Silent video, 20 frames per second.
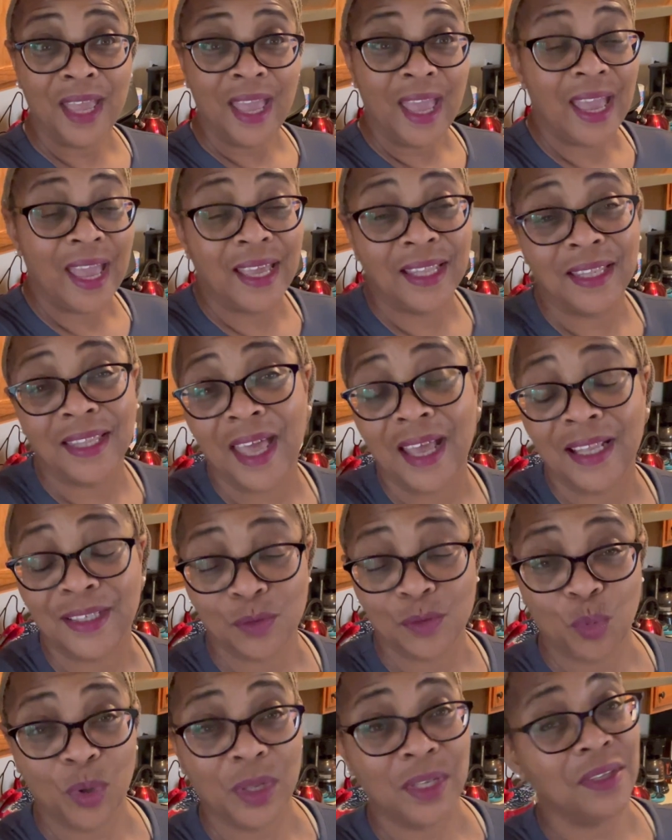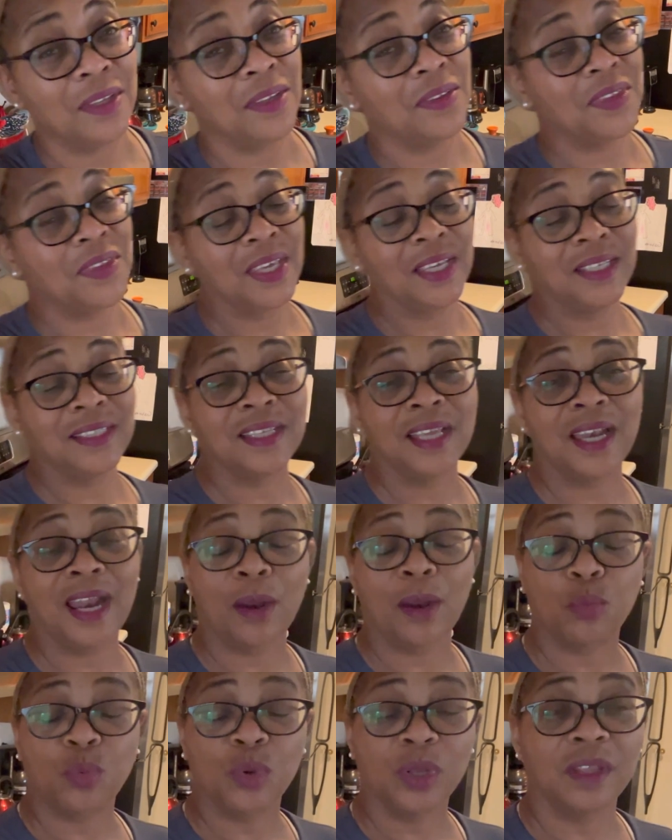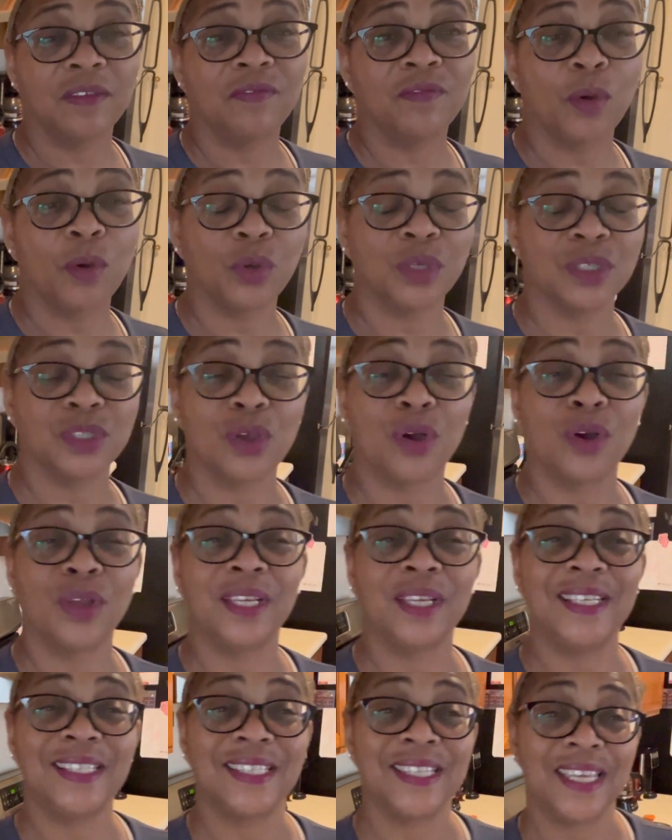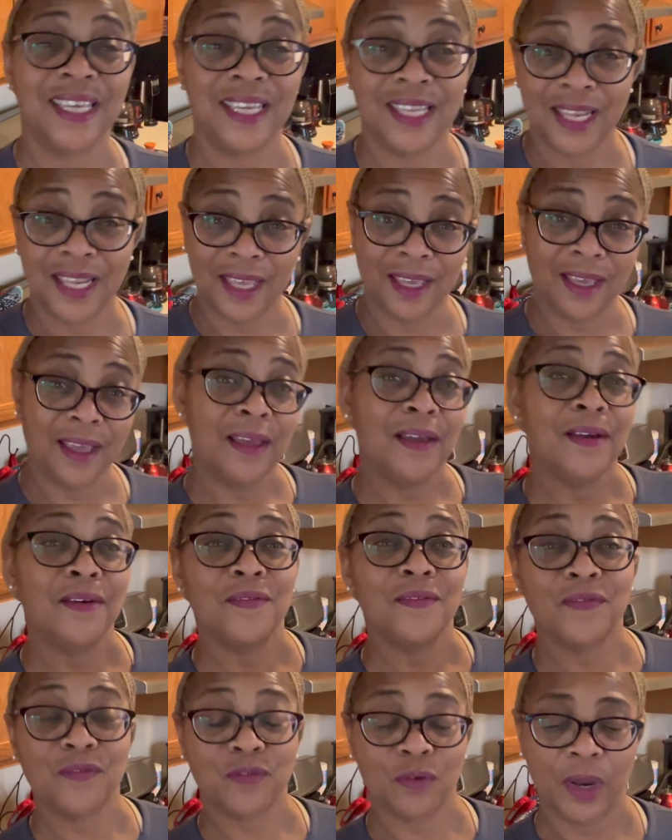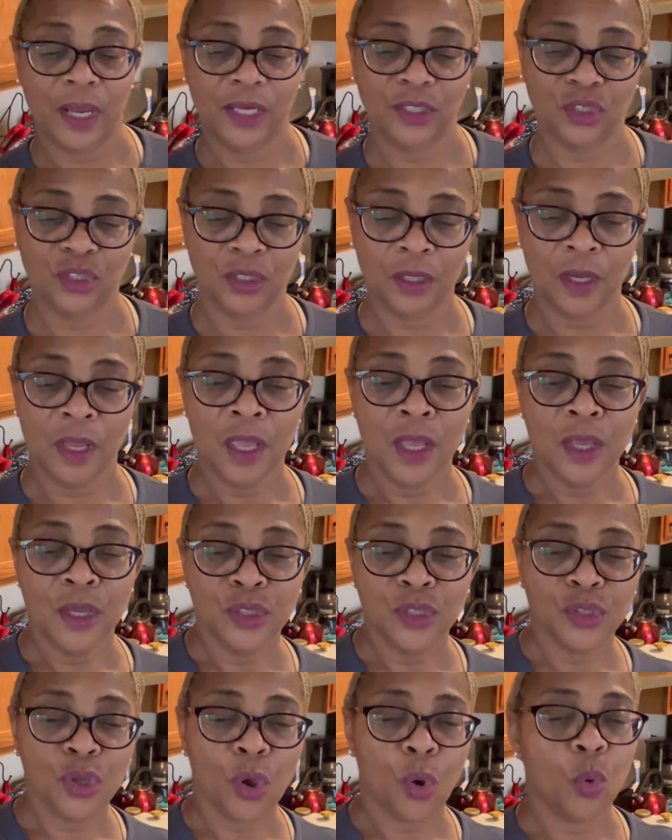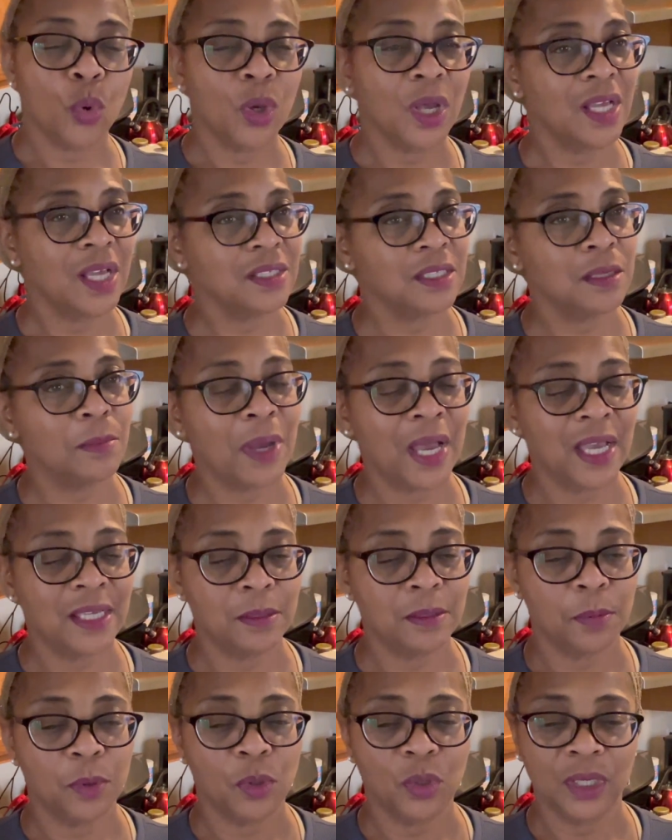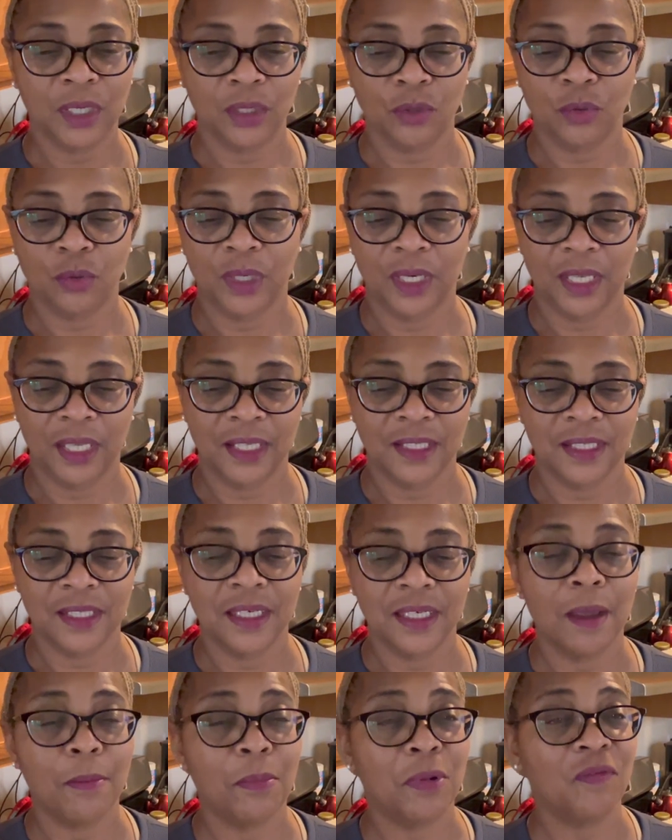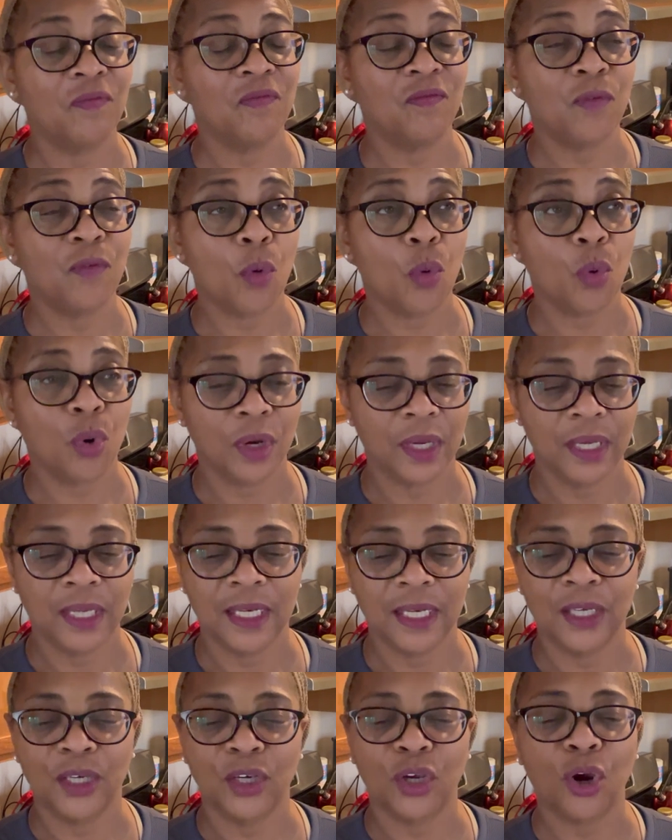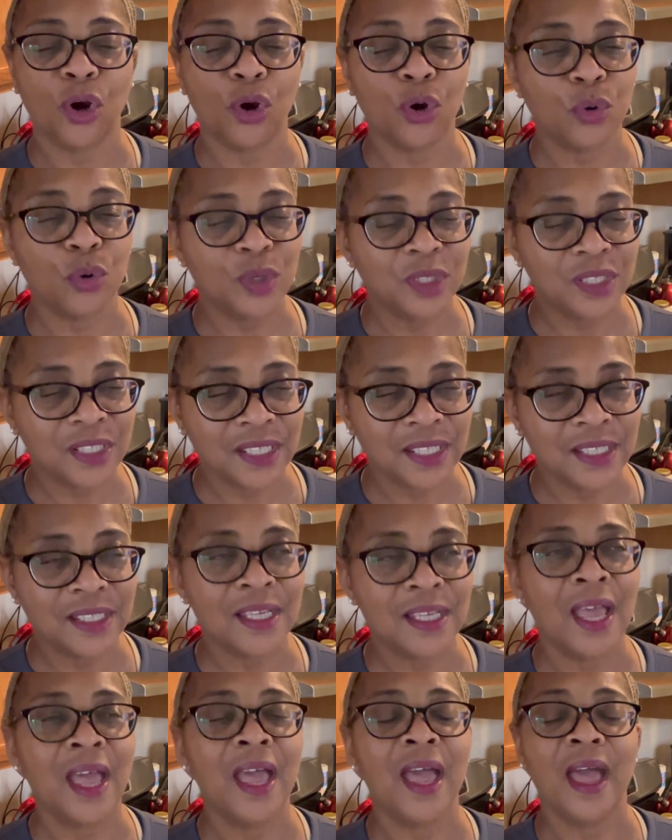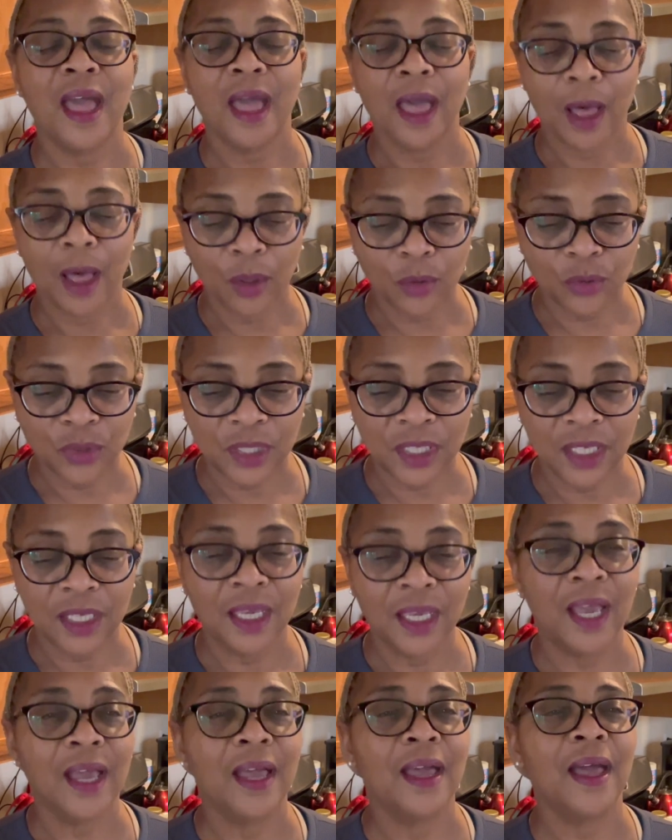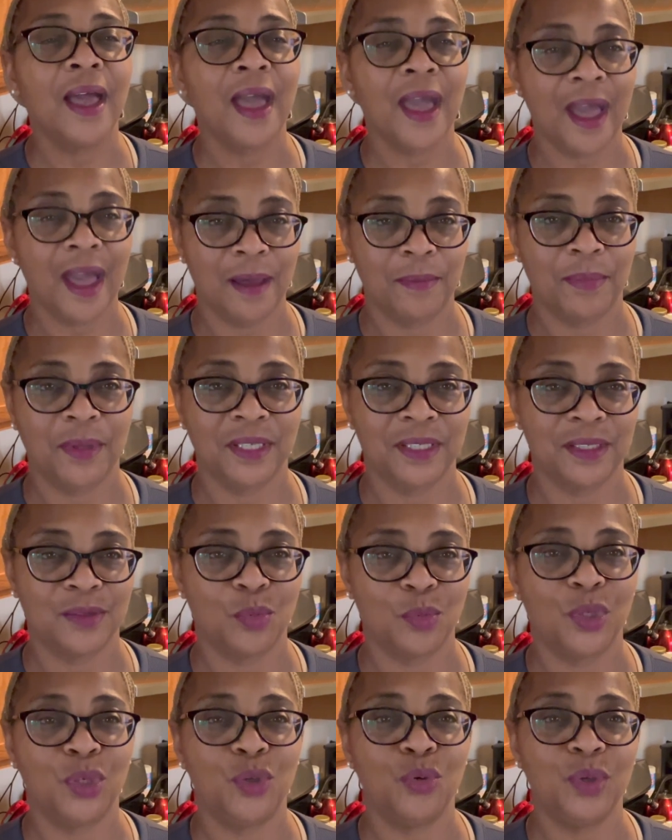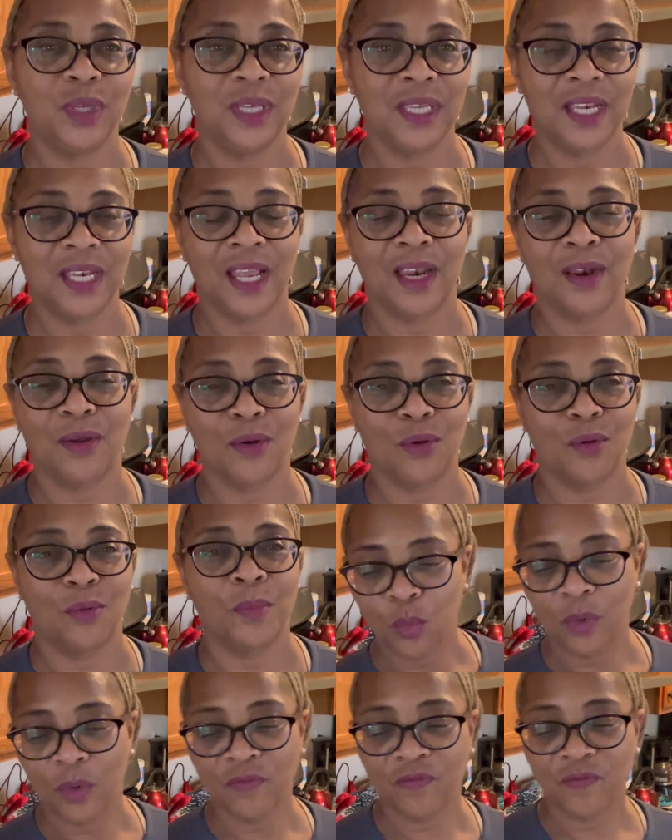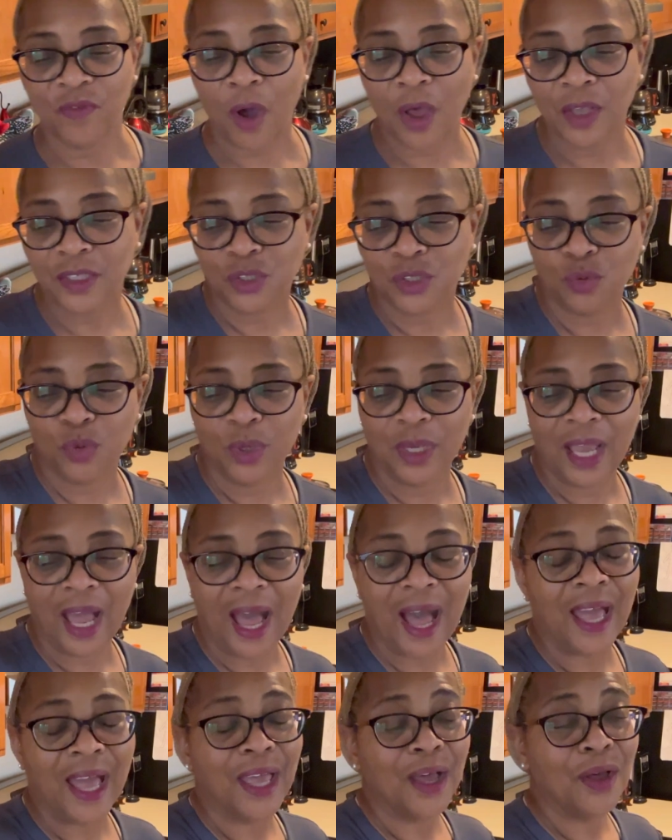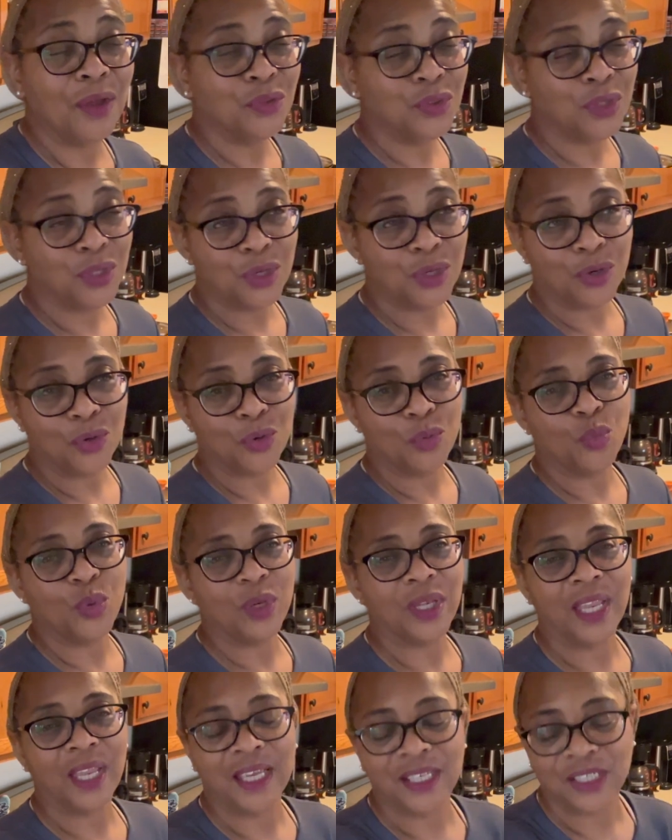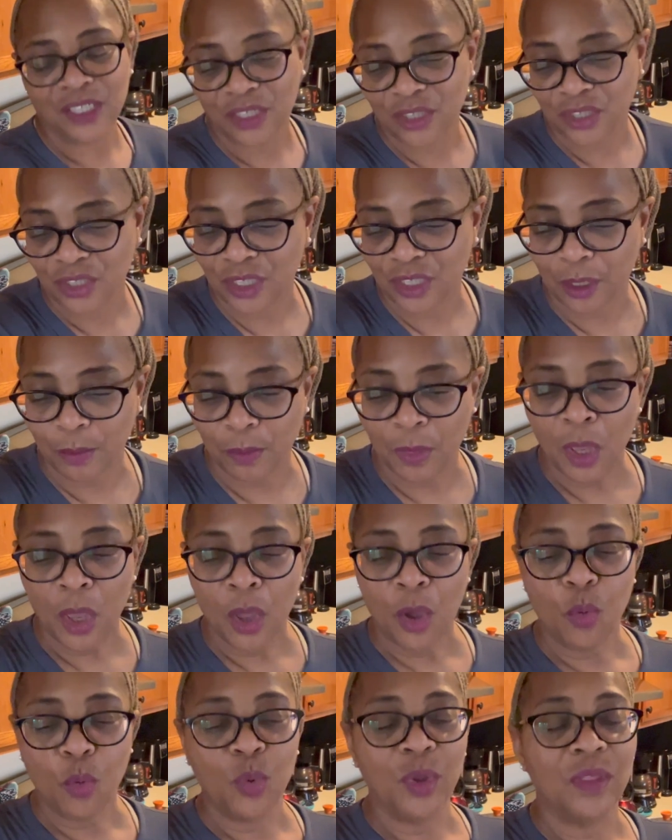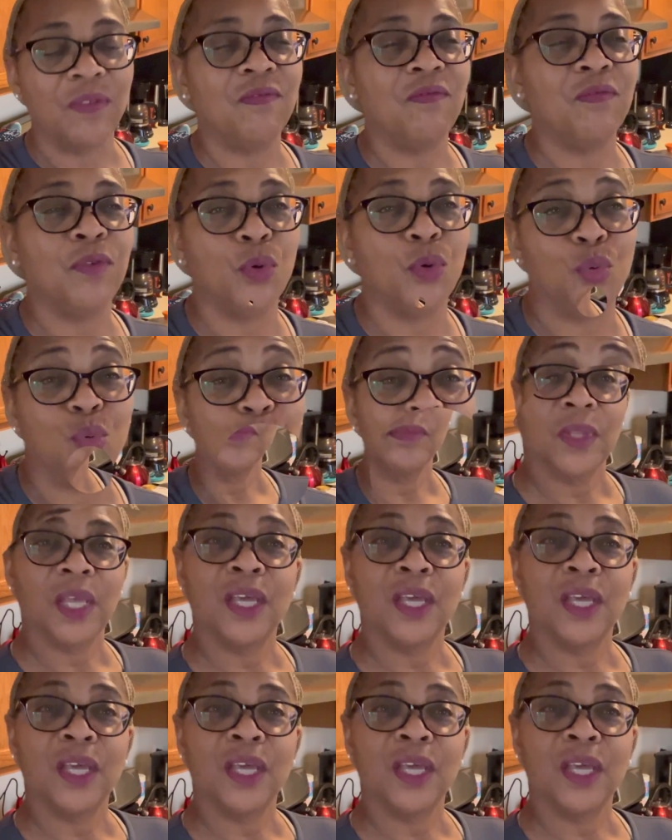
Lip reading: And that's one of the things that I really focus on, is eating fresh. So customizable ingredients. Number four, it encourages healthy habits when you eat at home. Fostering a healthier relationship with food.